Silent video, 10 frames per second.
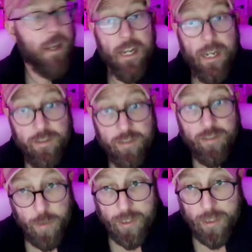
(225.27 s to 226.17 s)

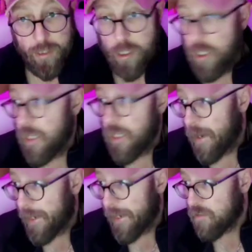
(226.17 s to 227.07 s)
list with uh, curly
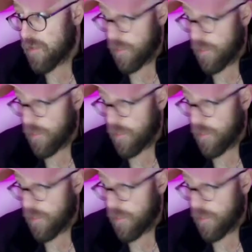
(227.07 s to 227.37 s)
brackets. And